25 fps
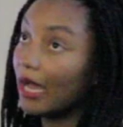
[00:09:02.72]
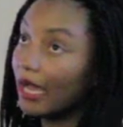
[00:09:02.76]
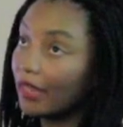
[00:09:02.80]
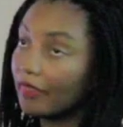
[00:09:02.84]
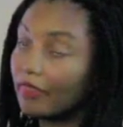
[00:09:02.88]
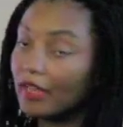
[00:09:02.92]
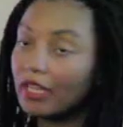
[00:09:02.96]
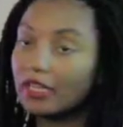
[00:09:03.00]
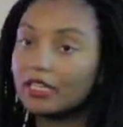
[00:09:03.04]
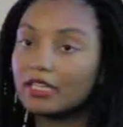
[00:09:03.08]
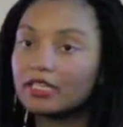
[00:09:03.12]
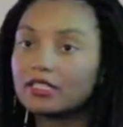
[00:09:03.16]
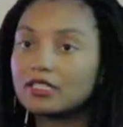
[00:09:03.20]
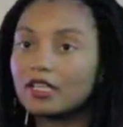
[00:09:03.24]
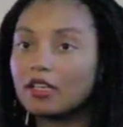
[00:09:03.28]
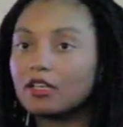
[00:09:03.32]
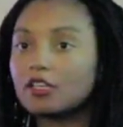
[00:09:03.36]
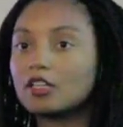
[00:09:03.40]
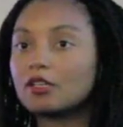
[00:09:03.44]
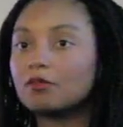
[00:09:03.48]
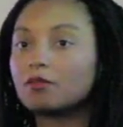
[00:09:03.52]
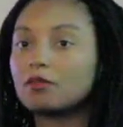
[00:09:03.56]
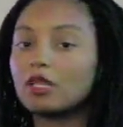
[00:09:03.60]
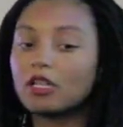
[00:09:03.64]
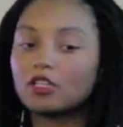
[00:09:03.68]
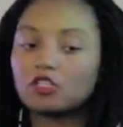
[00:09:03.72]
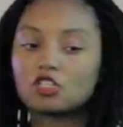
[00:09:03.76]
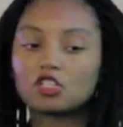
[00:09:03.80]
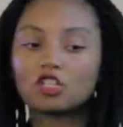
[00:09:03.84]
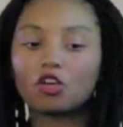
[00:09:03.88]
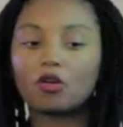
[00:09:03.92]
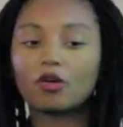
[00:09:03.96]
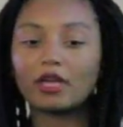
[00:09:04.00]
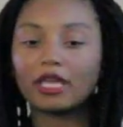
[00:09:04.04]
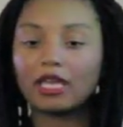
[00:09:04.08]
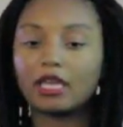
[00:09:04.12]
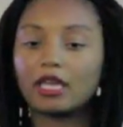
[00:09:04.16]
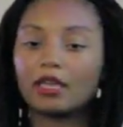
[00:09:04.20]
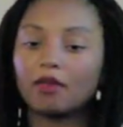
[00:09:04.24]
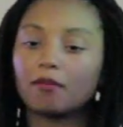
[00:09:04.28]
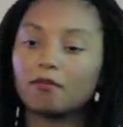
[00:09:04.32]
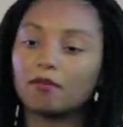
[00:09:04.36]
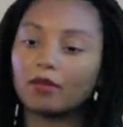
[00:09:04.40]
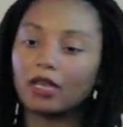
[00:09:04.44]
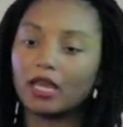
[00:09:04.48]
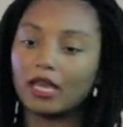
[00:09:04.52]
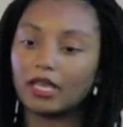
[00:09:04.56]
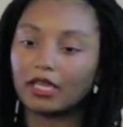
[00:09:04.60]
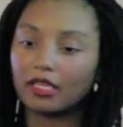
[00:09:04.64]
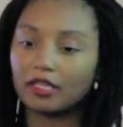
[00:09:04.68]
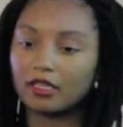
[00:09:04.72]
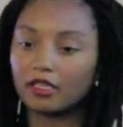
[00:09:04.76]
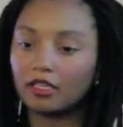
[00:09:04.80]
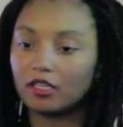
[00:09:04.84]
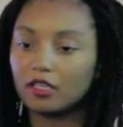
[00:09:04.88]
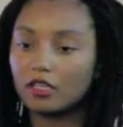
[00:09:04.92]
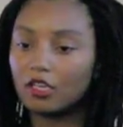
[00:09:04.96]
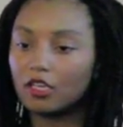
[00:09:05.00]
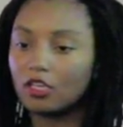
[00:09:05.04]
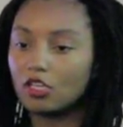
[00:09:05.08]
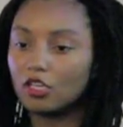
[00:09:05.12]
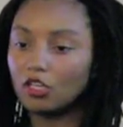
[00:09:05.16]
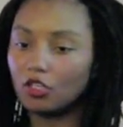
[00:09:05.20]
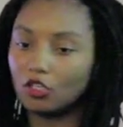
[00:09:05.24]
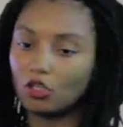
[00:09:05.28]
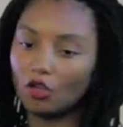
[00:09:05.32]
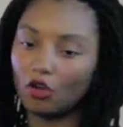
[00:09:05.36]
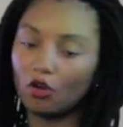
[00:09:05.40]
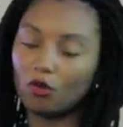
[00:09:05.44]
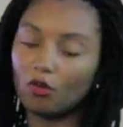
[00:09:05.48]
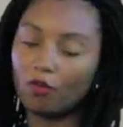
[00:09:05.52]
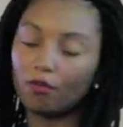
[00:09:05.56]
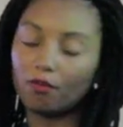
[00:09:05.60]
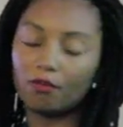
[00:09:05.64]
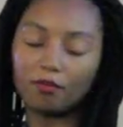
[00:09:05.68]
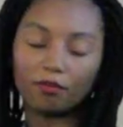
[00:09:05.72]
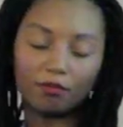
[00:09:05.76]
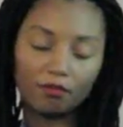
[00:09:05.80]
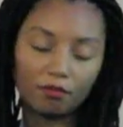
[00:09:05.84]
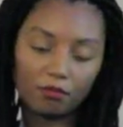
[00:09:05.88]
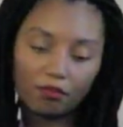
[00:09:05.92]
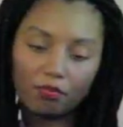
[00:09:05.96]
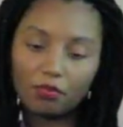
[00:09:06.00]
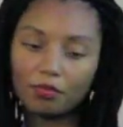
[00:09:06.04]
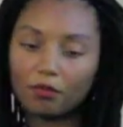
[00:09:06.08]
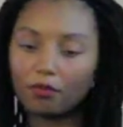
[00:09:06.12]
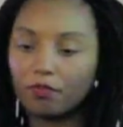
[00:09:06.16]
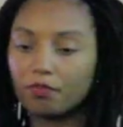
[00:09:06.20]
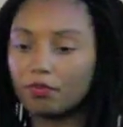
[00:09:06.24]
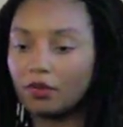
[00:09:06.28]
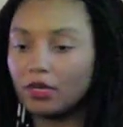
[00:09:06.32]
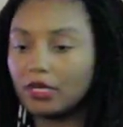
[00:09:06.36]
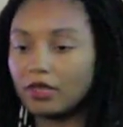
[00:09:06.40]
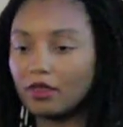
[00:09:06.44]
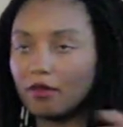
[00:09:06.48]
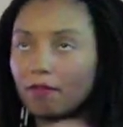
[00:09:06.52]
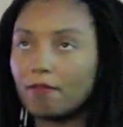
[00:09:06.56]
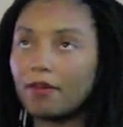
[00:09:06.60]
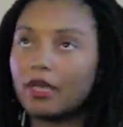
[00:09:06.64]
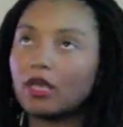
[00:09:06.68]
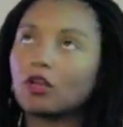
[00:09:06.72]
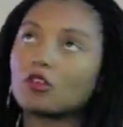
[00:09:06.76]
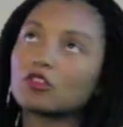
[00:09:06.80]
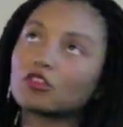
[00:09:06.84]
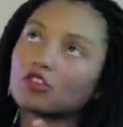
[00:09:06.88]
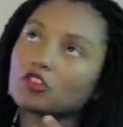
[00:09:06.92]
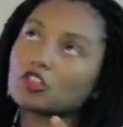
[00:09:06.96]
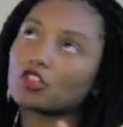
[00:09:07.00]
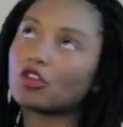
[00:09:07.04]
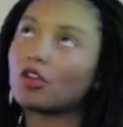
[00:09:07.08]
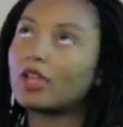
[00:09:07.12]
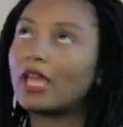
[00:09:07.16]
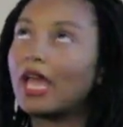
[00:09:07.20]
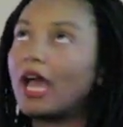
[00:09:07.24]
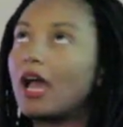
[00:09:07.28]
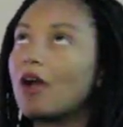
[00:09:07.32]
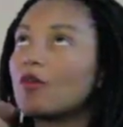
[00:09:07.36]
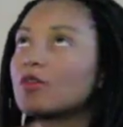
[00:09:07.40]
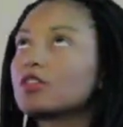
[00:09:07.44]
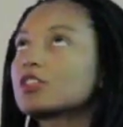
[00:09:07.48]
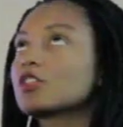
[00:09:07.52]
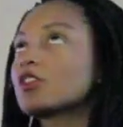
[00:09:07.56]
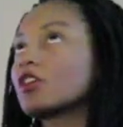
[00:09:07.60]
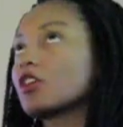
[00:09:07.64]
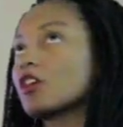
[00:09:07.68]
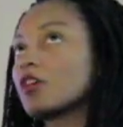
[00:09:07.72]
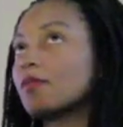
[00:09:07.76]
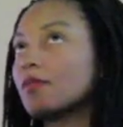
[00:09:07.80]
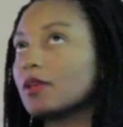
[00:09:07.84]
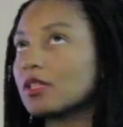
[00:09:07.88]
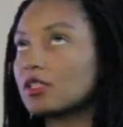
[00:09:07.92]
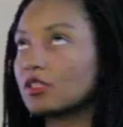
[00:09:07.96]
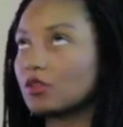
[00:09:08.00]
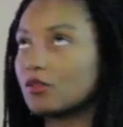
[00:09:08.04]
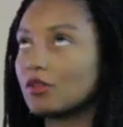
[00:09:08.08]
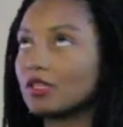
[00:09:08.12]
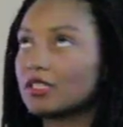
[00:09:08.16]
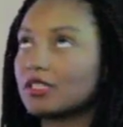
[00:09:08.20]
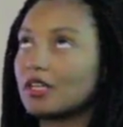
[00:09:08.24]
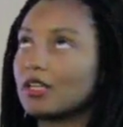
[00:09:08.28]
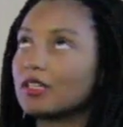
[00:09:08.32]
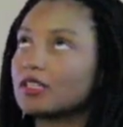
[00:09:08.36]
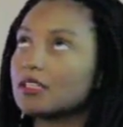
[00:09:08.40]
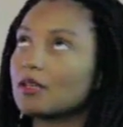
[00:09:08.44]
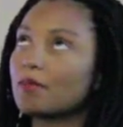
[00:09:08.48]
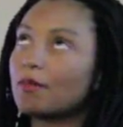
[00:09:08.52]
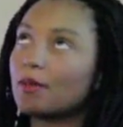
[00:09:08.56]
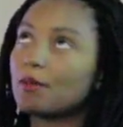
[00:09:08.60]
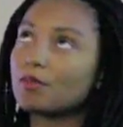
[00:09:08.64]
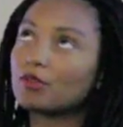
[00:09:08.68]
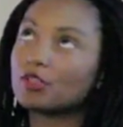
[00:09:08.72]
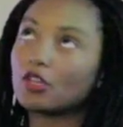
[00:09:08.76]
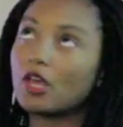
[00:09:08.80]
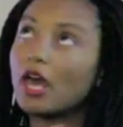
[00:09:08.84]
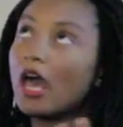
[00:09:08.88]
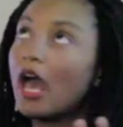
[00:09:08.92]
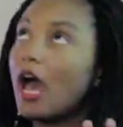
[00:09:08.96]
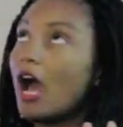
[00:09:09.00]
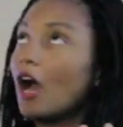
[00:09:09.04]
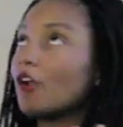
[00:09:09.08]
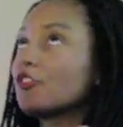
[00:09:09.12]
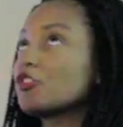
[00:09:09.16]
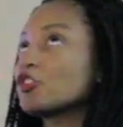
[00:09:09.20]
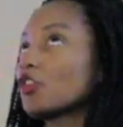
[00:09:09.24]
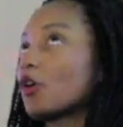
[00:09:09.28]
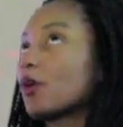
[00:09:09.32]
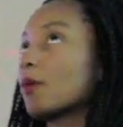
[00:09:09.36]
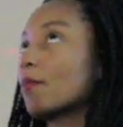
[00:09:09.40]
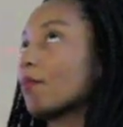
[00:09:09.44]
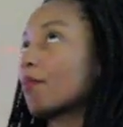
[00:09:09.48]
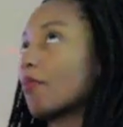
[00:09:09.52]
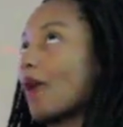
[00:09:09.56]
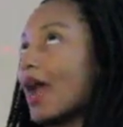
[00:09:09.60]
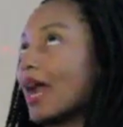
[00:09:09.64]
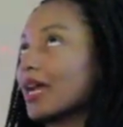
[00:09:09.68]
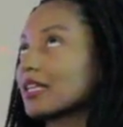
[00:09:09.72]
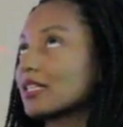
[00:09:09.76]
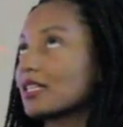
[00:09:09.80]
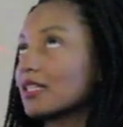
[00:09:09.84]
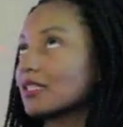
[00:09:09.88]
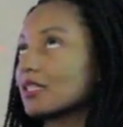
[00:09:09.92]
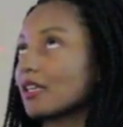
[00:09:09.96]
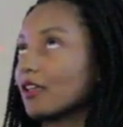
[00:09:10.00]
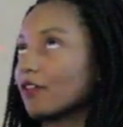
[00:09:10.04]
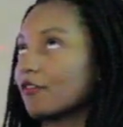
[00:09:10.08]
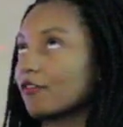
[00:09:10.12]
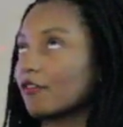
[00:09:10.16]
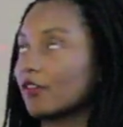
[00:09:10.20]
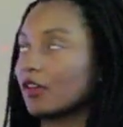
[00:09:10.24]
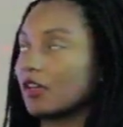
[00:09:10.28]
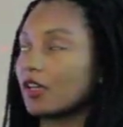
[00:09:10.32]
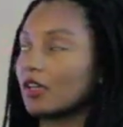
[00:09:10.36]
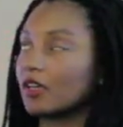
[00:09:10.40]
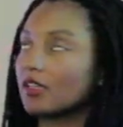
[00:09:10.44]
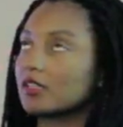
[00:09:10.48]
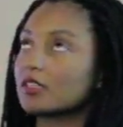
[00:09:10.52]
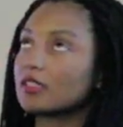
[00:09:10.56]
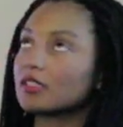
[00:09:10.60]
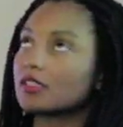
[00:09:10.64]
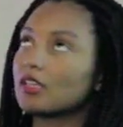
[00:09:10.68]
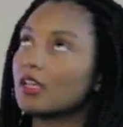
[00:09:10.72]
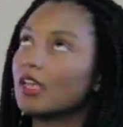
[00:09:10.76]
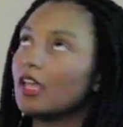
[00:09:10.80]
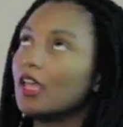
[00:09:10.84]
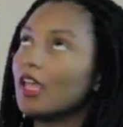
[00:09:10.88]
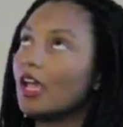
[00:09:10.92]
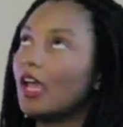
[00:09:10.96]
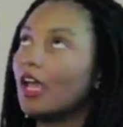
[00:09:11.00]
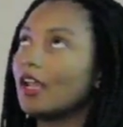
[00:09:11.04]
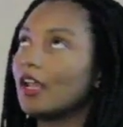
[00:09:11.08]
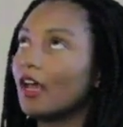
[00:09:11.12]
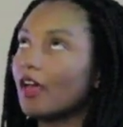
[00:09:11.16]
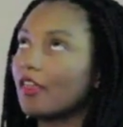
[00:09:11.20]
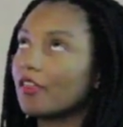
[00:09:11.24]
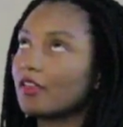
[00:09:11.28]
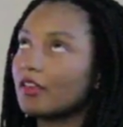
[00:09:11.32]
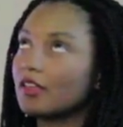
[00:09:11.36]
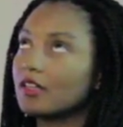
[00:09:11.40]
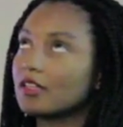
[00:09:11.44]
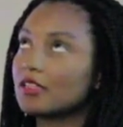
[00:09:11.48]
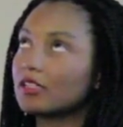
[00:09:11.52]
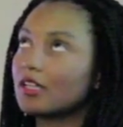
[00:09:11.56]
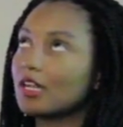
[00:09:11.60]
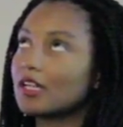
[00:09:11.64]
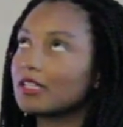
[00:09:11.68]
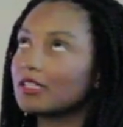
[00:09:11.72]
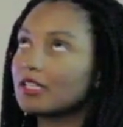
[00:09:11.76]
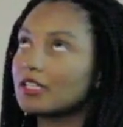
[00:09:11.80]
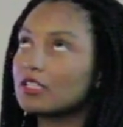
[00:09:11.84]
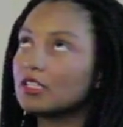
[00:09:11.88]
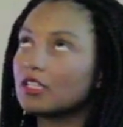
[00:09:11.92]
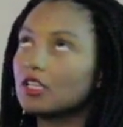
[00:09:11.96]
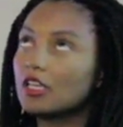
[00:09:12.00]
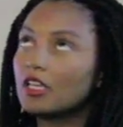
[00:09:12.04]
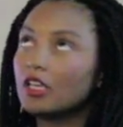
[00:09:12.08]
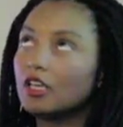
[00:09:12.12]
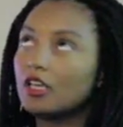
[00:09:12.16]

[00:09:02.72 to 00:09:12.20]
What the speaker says: and then he said, and showing him, like, you know, putting the pills or showing how he's gonna commit suicide. Some people said, I'd show him practicing first, and others. And I said,